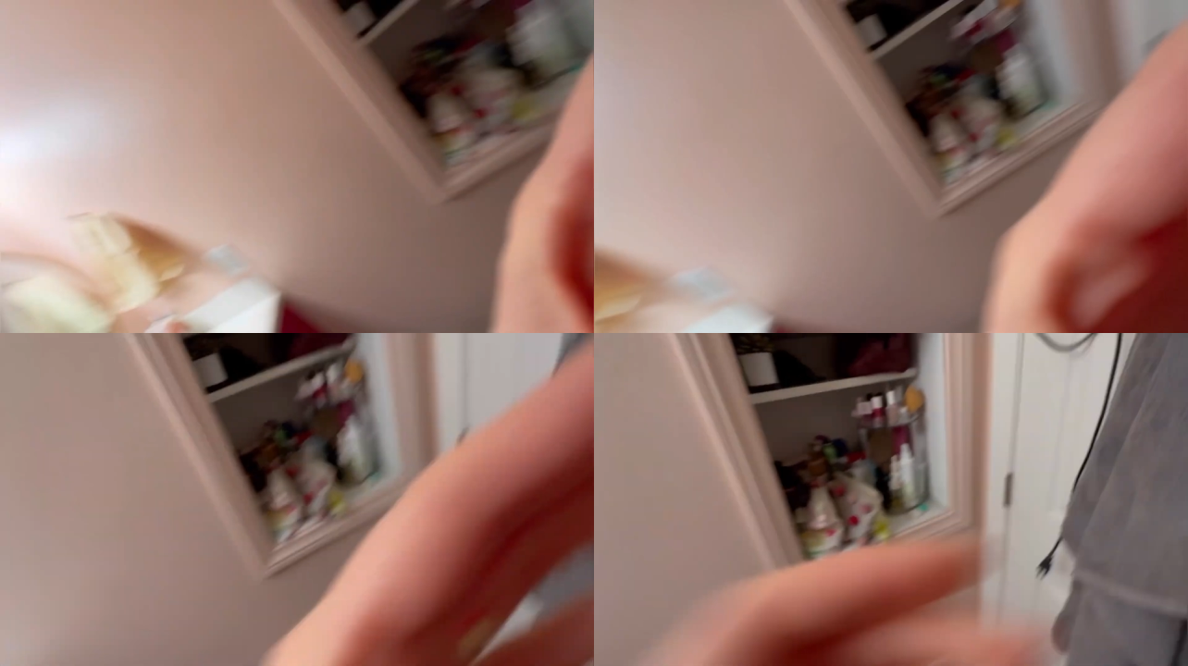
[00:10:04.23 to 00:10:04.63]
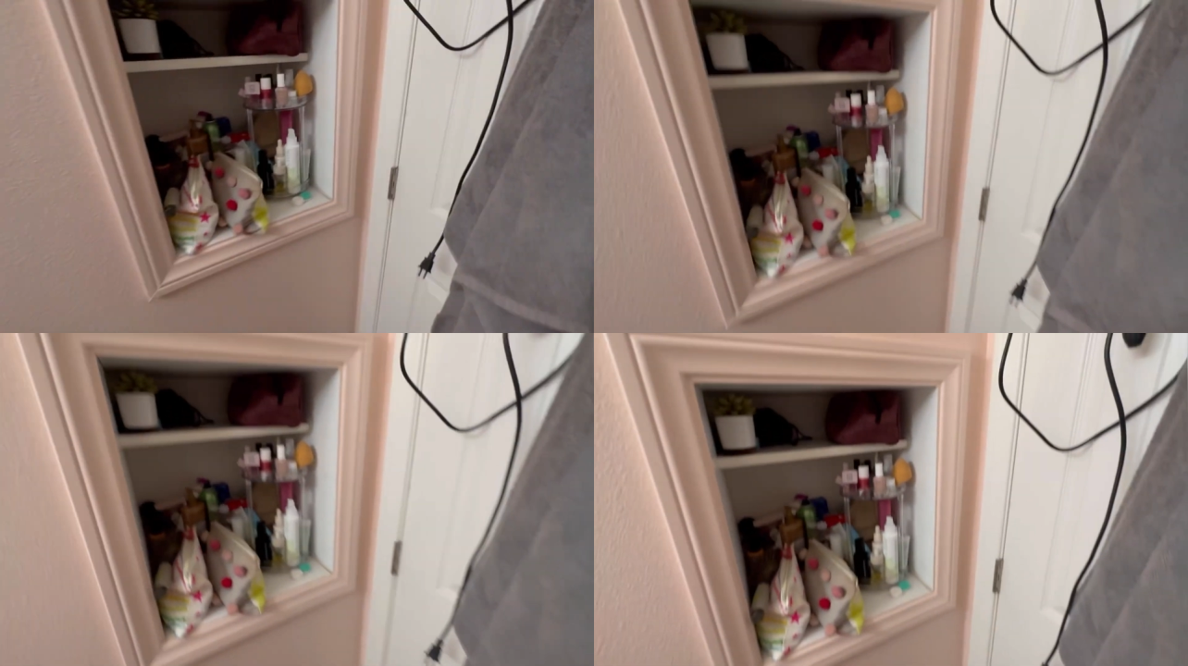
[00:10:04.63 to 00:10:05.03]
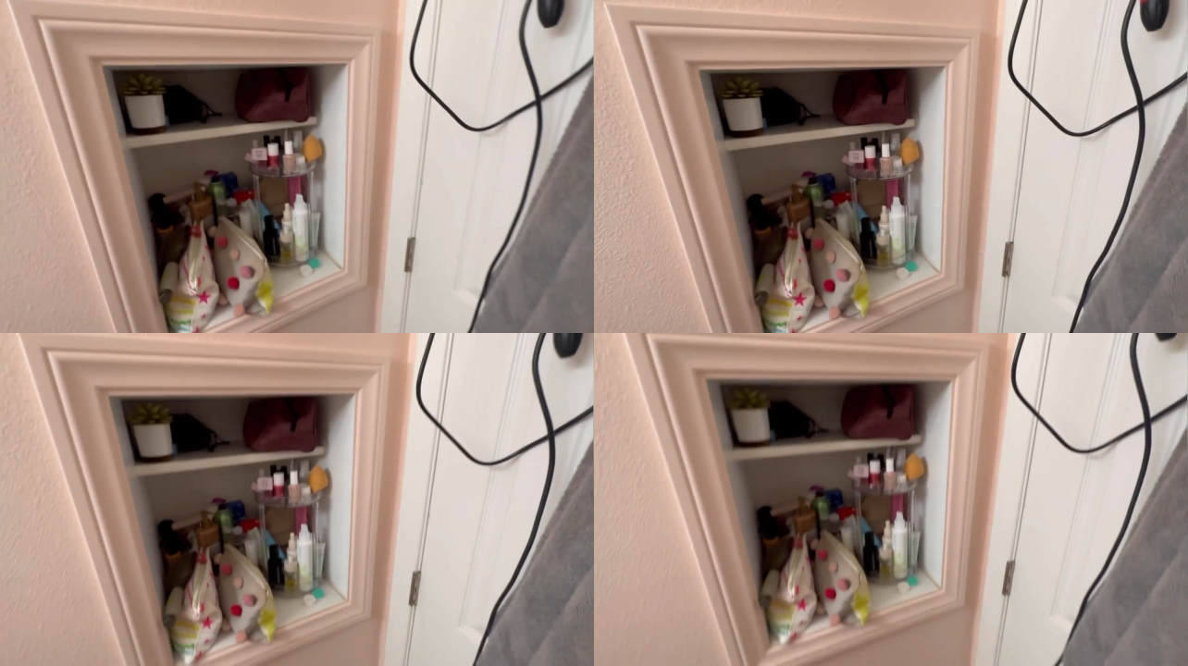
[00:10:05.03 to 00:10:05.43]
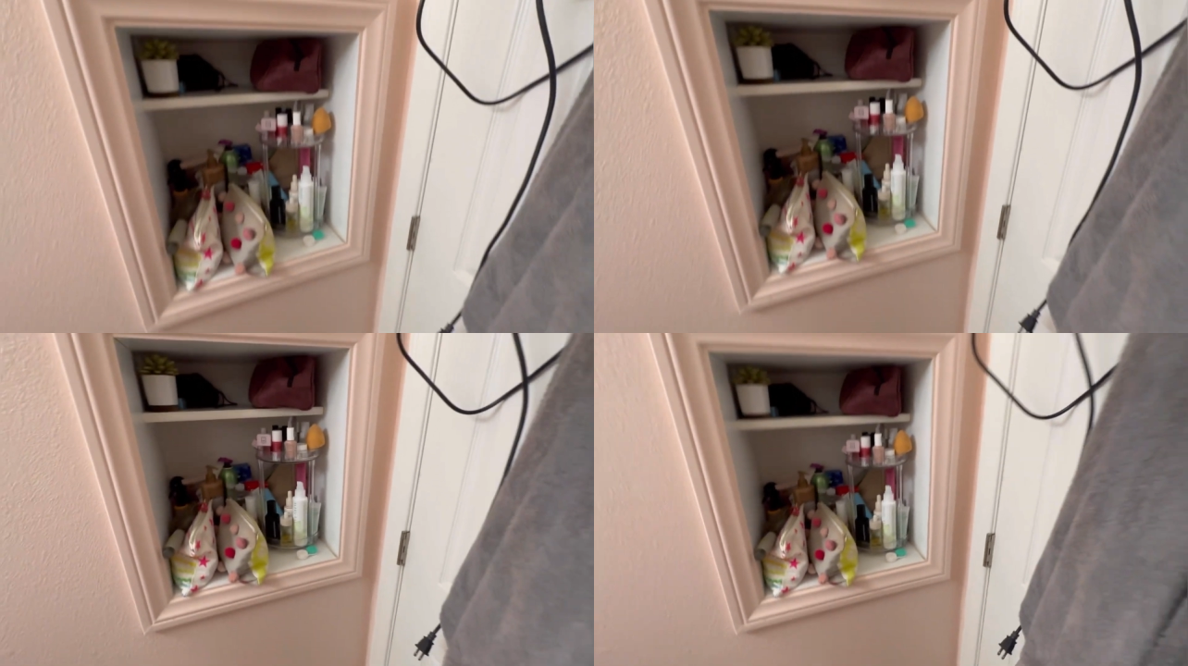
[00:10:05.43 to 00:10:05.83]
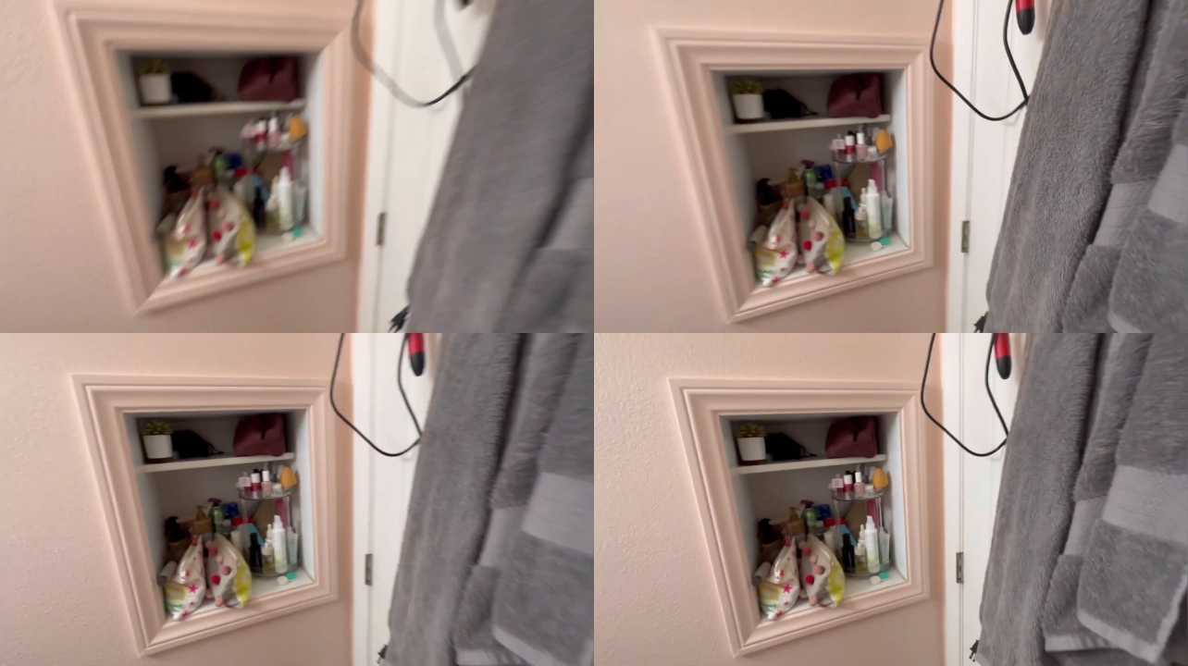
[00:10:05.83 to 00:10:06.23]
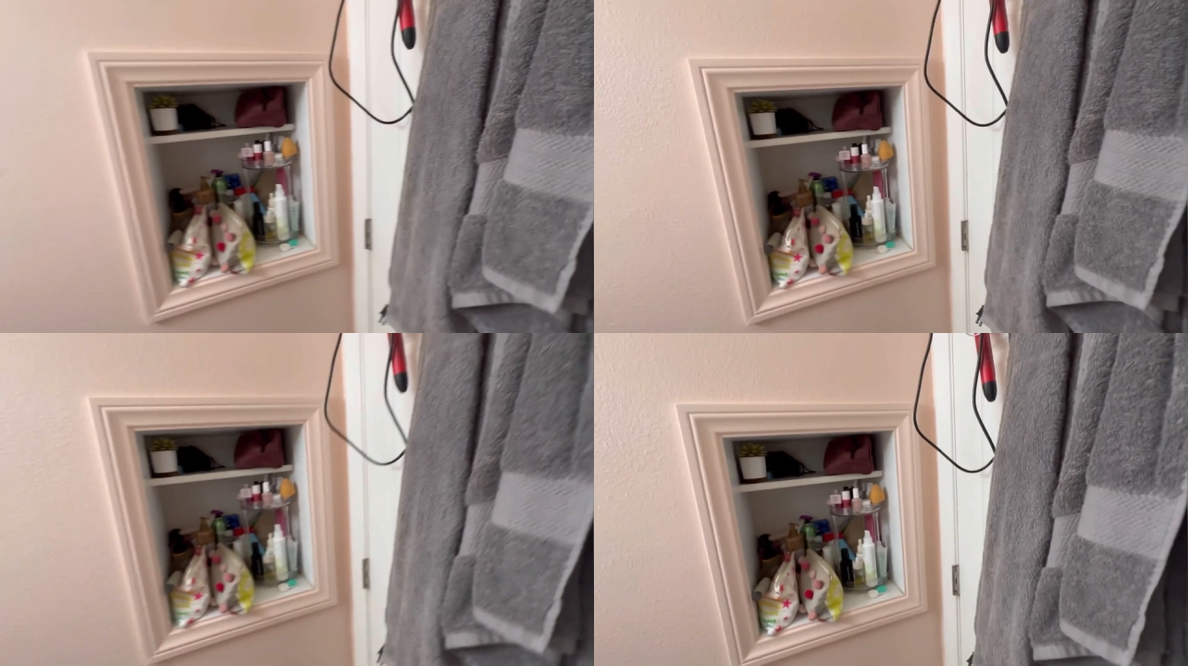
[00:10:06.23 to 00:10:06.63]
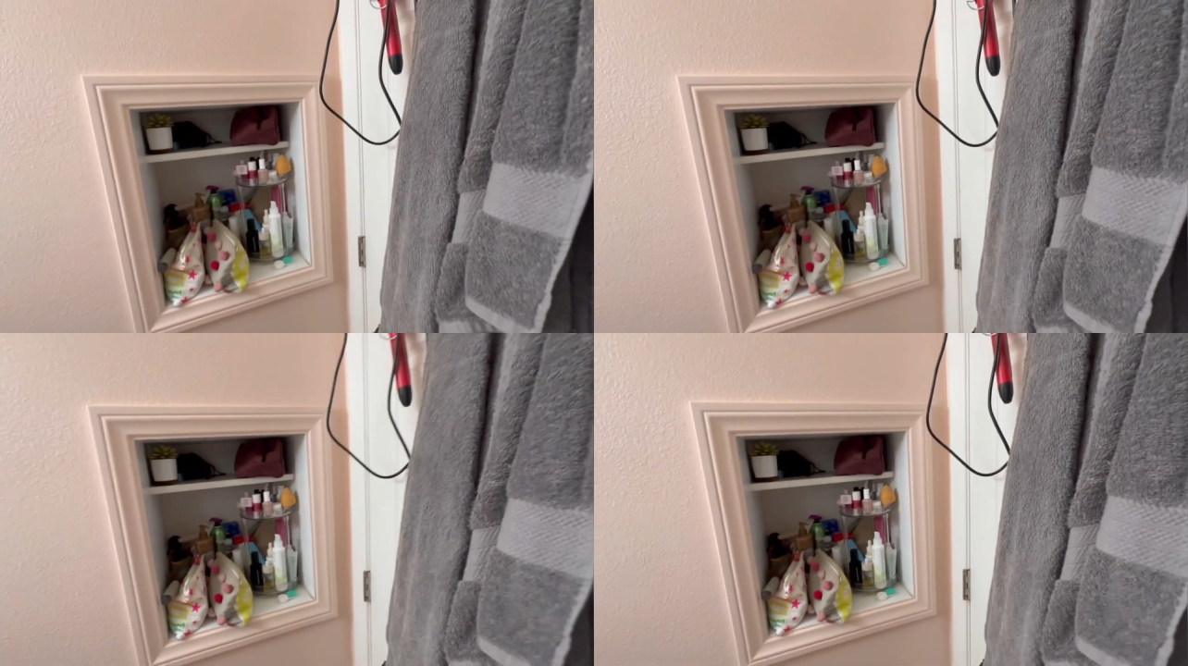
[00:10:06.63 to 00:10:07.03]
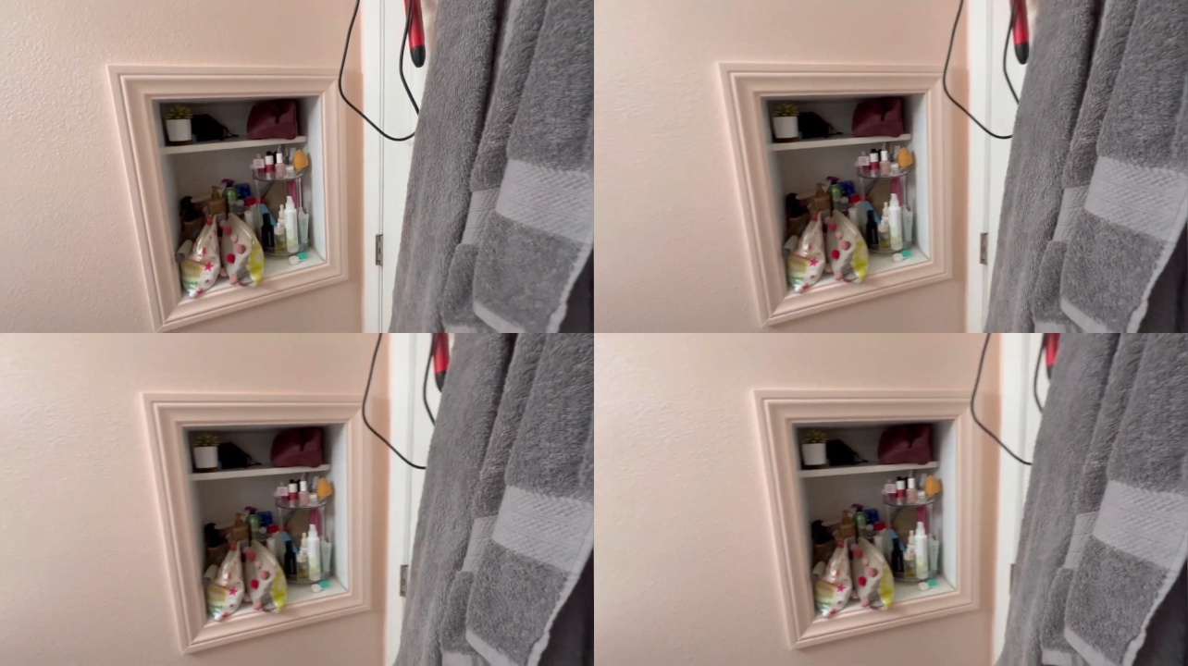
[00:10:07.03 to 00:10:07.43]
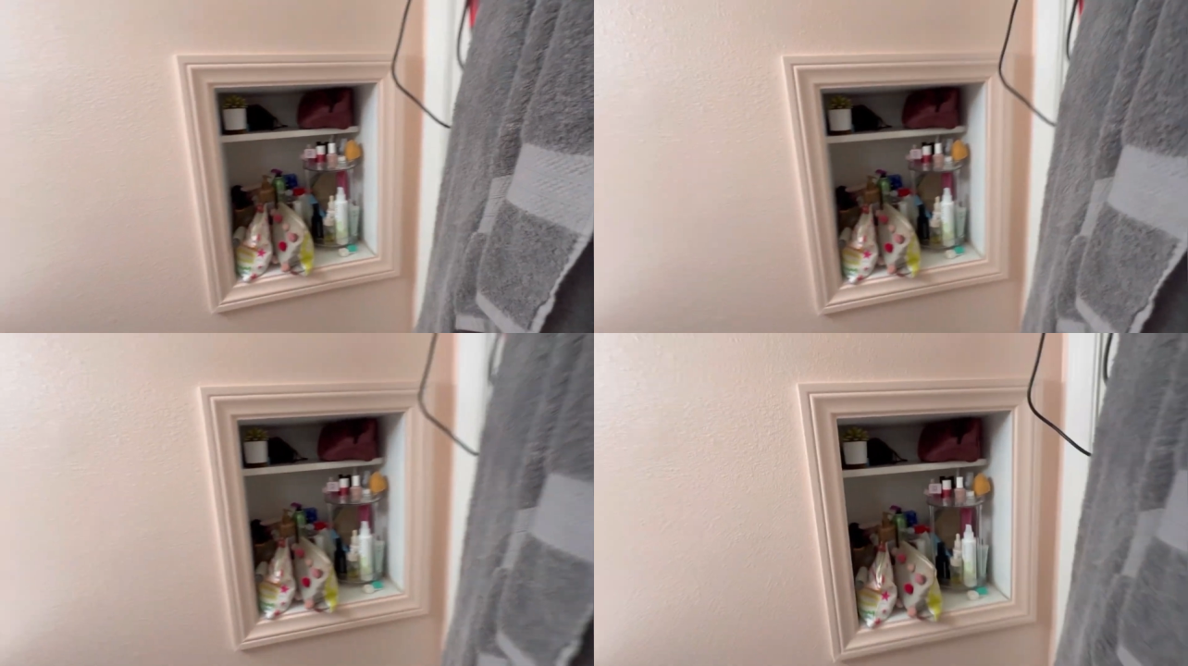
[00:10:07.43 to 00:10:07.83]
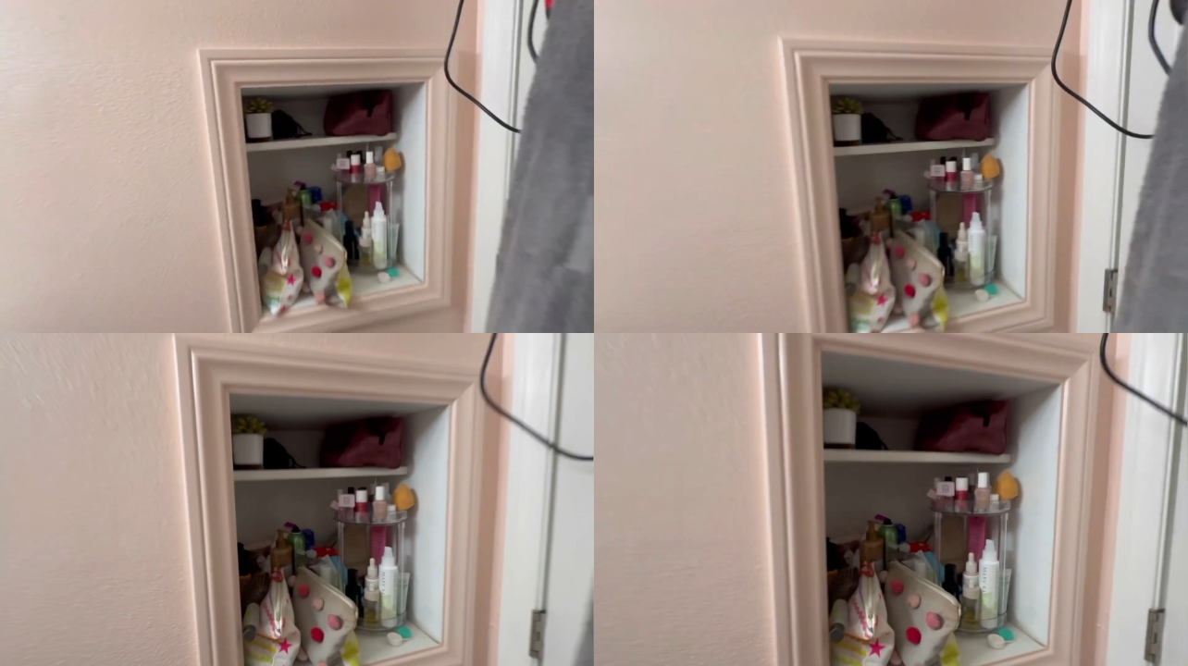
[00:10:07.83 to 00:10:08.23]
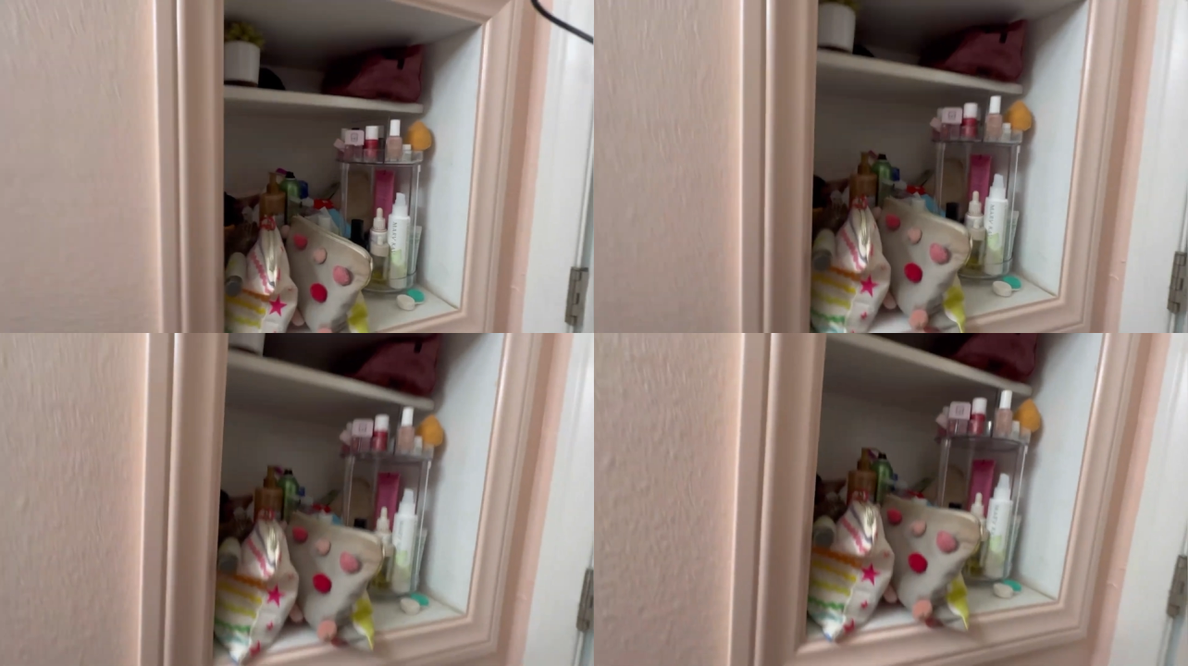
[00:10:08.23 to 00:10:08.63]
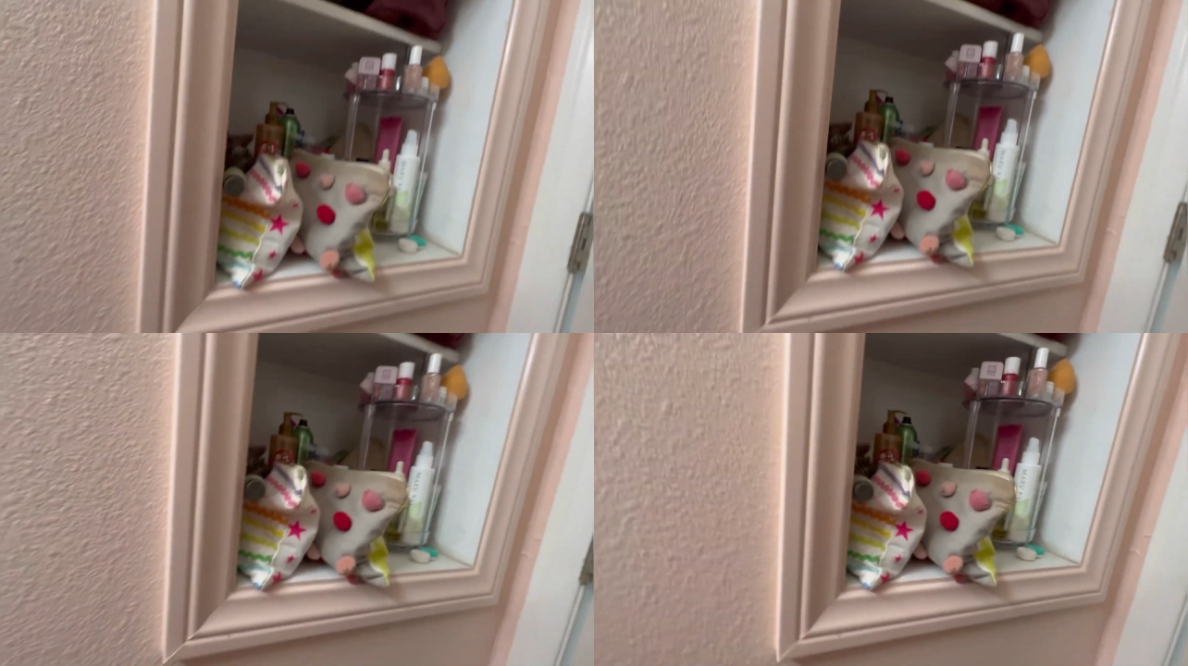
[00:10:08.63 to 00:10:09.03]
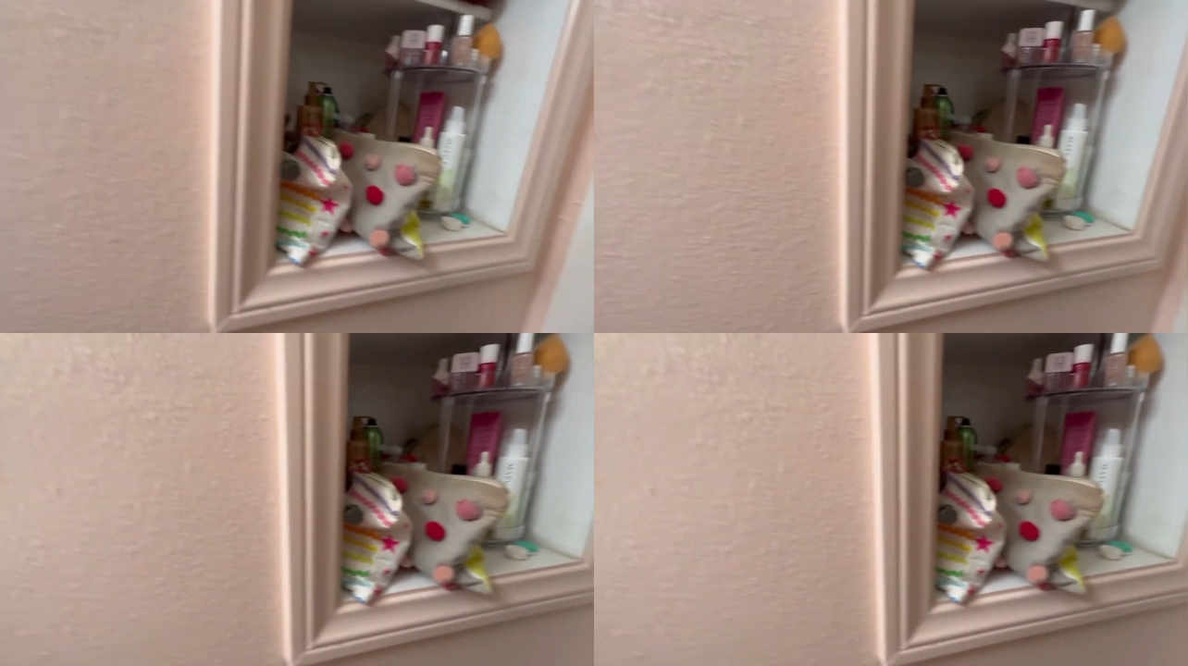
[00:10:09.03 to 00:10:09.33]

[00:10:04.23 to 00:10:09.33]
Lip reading: No face is visible, so there are no lips to read.